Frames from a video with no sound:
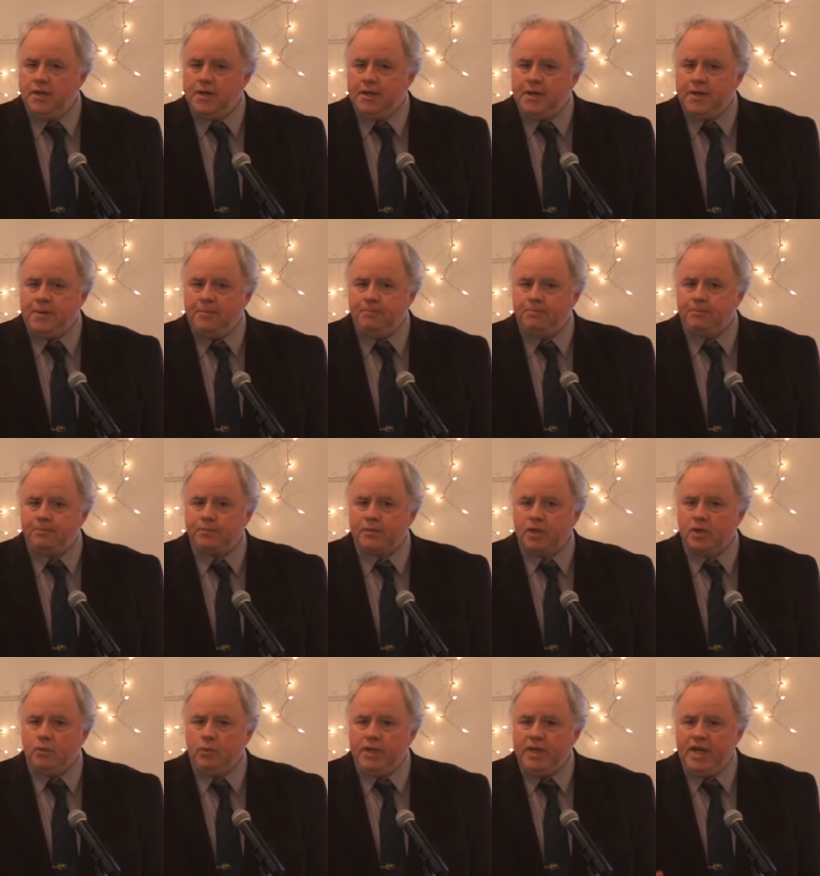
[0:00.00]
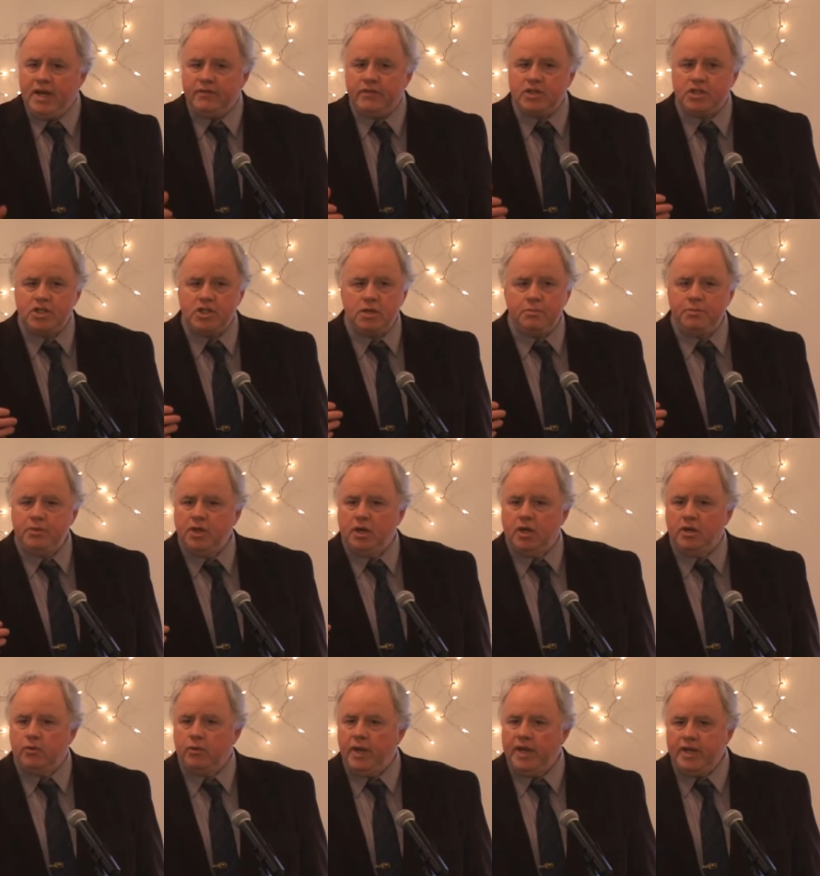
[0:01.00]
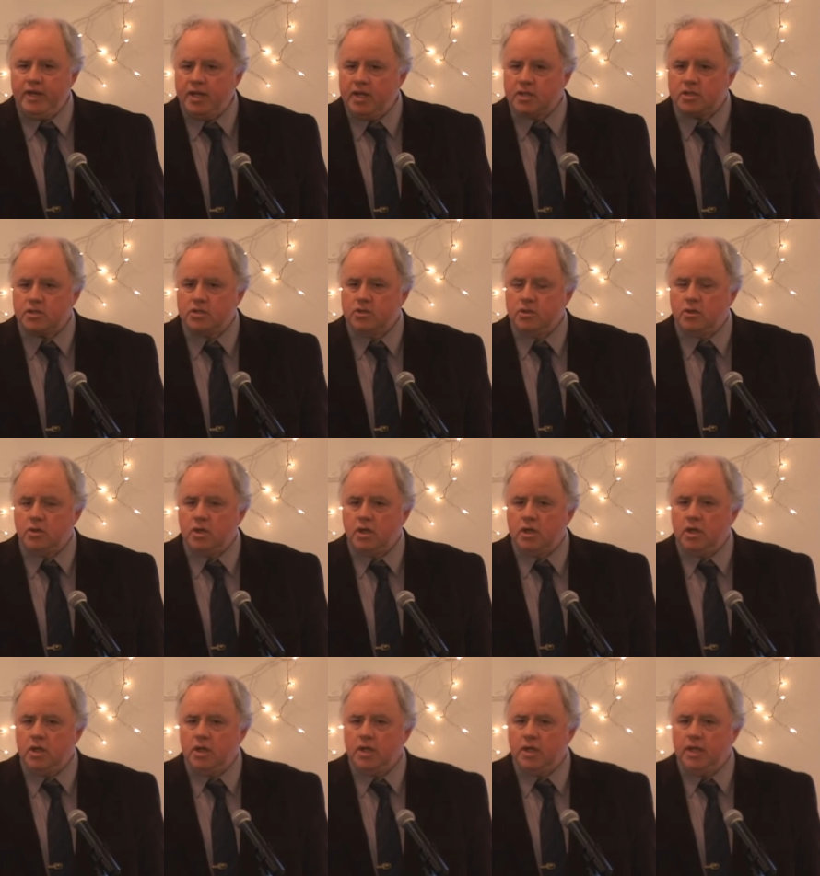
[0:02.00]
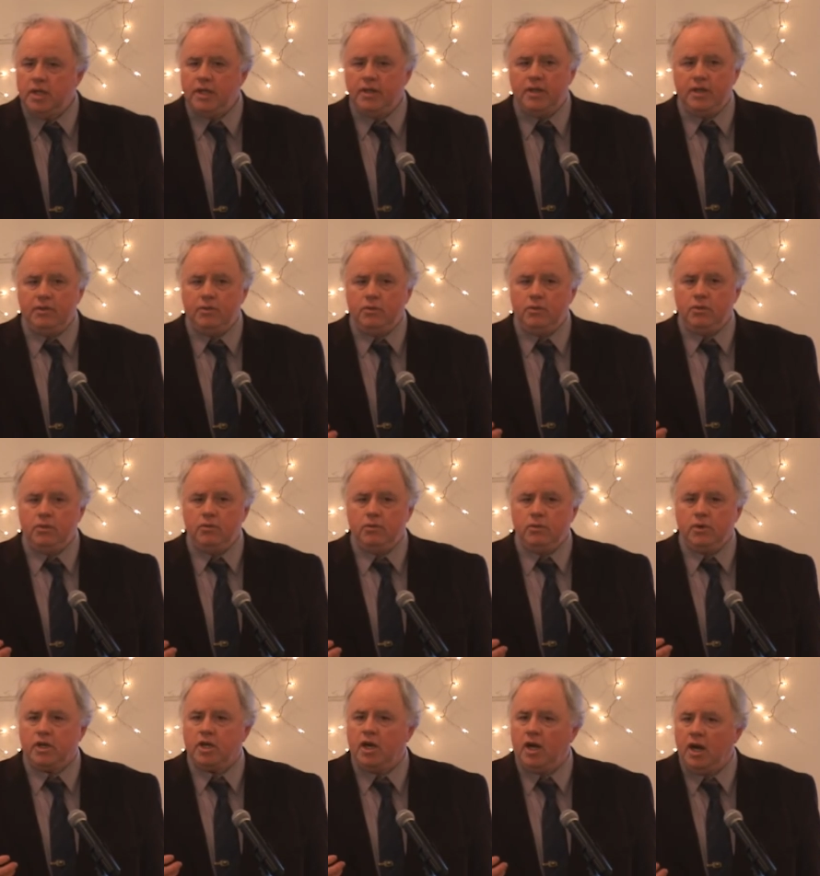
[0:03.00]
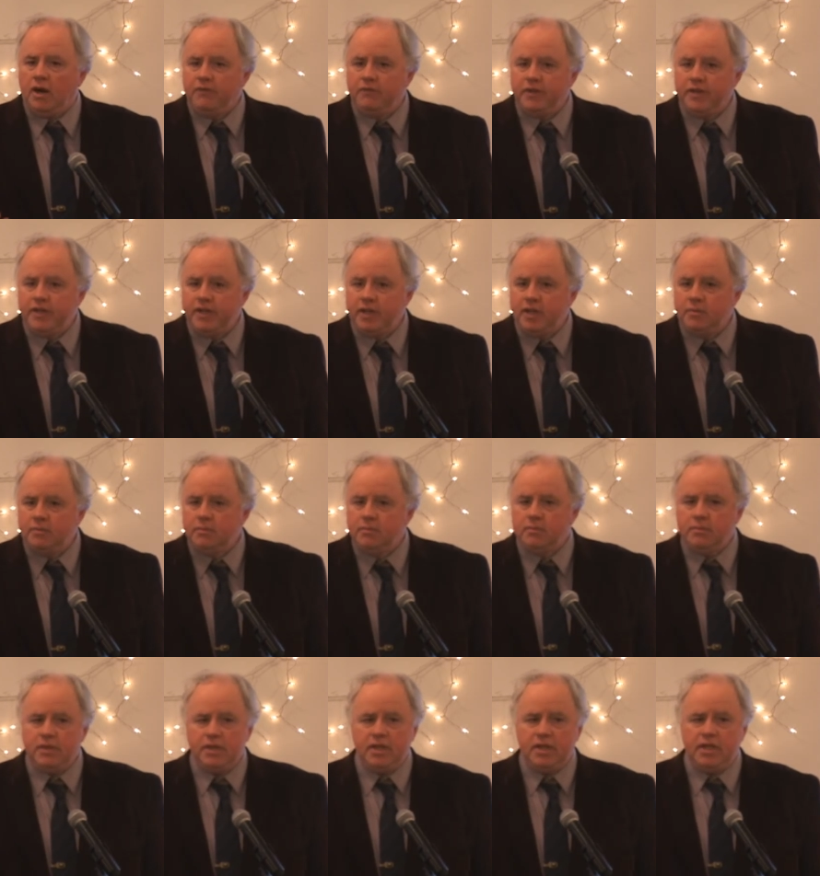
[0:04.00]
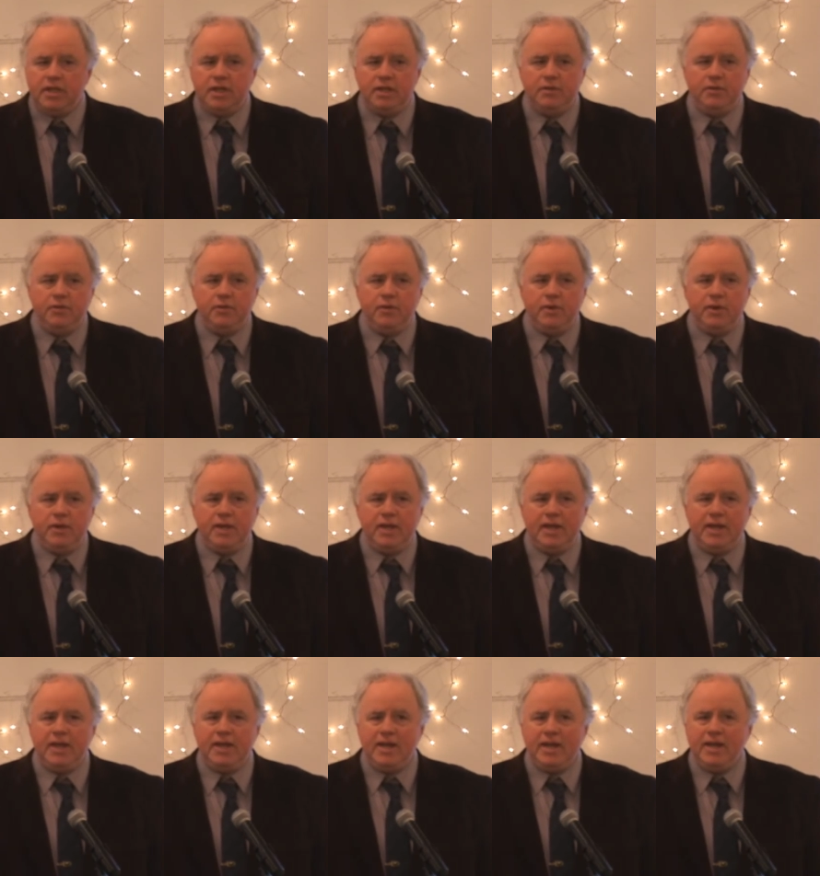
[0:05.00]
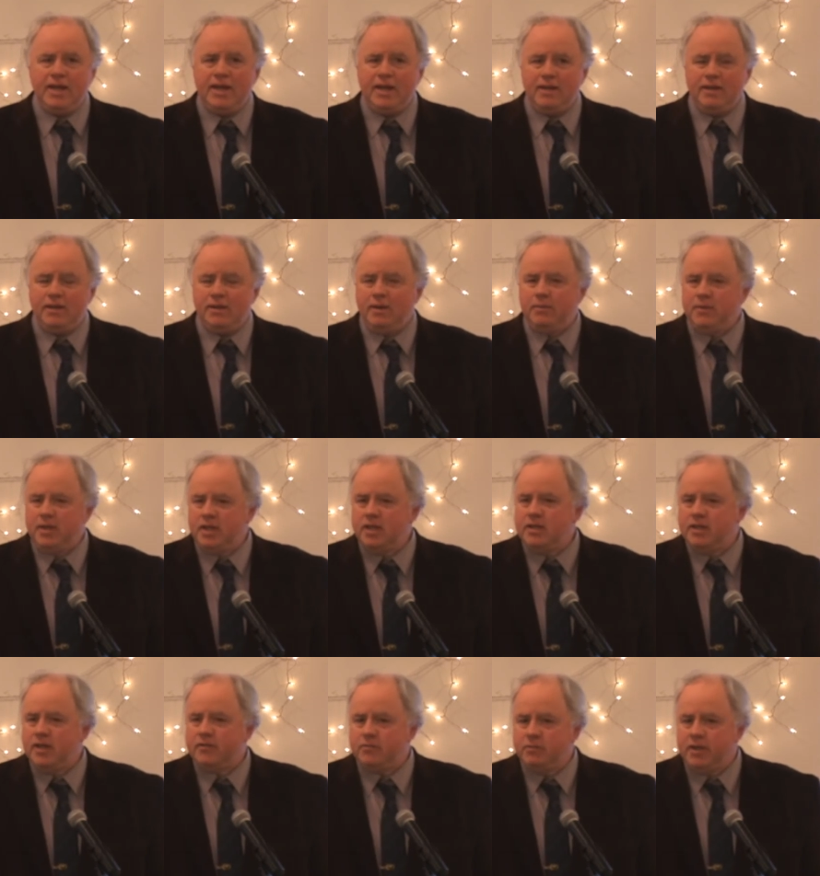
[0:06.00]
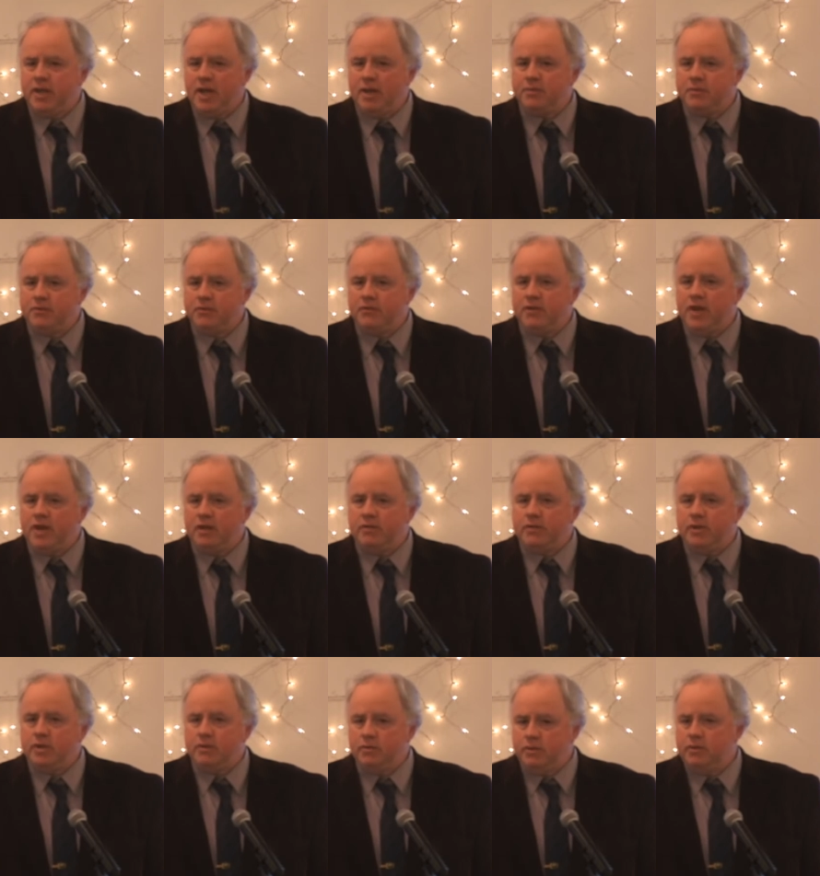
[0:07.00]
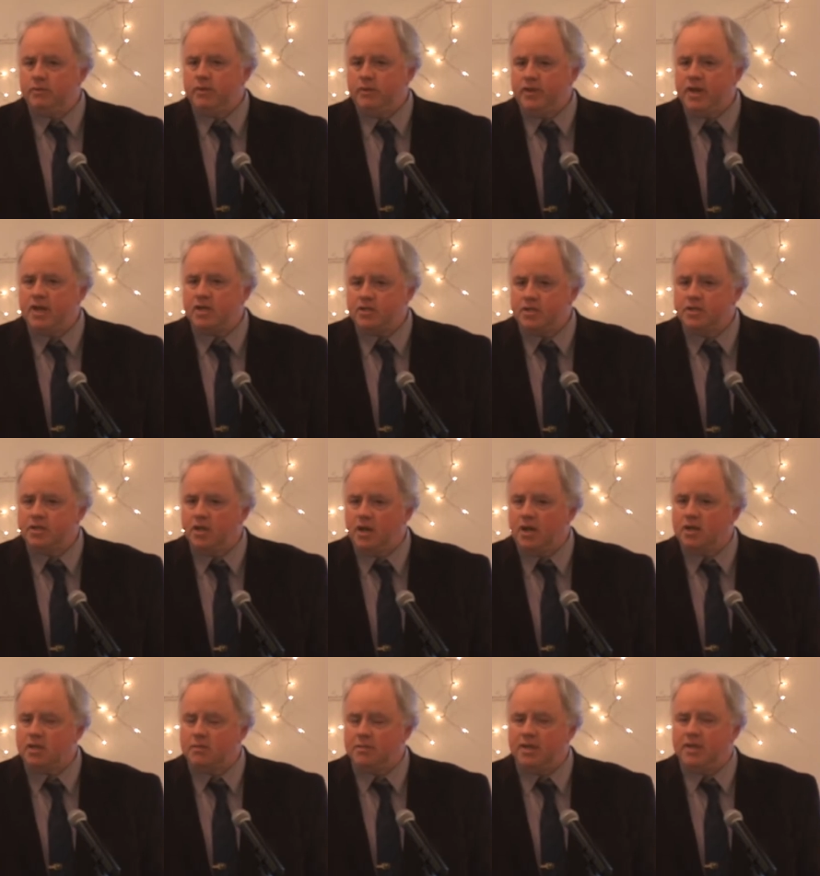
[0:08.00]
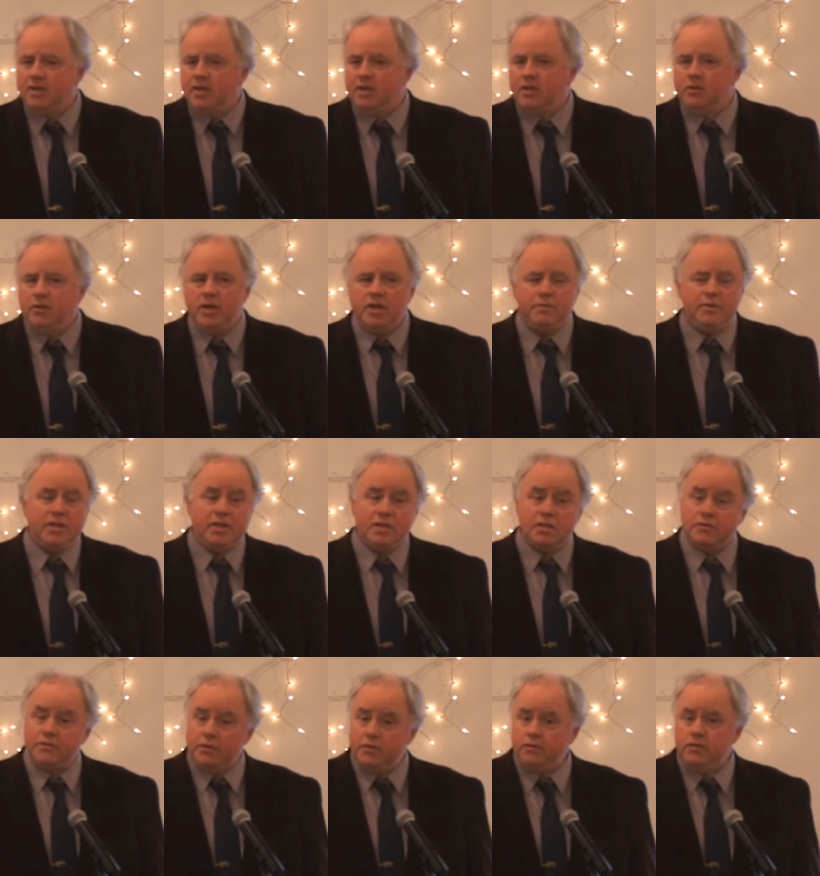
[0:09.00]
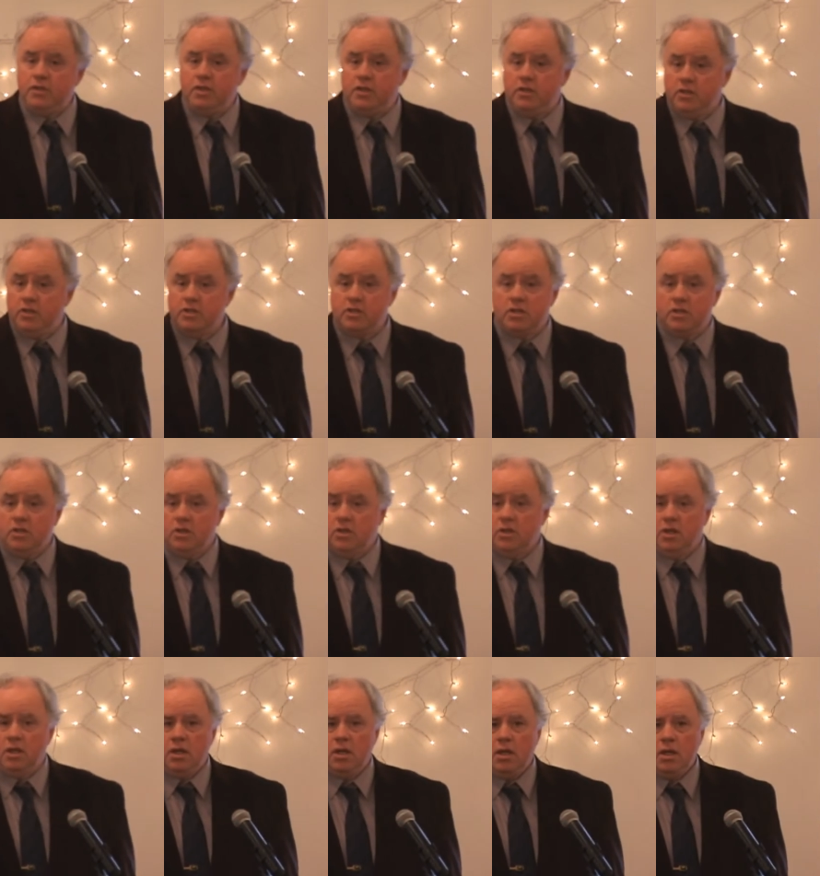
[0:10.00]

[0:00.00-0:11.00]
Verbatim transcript: Um, we have a shipyard right next door we're confident in them. Uh, and and I, am getting that from Captain Falvey. We, have actually talked about that quite a bit because 15 years ago,